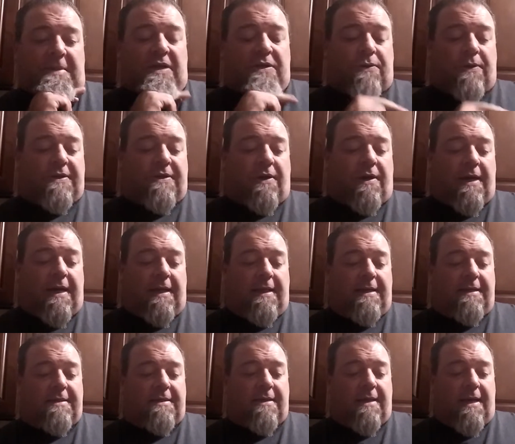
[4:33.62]
started getting
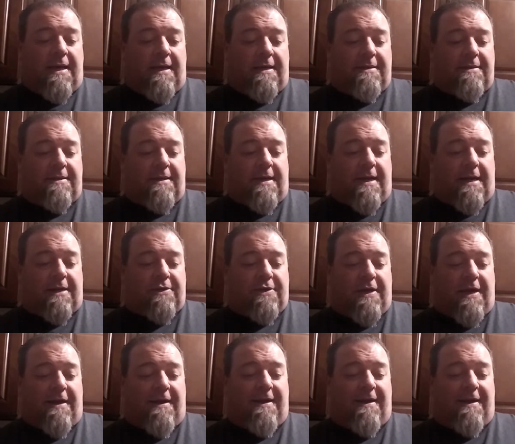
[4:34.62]
these sleds, and actually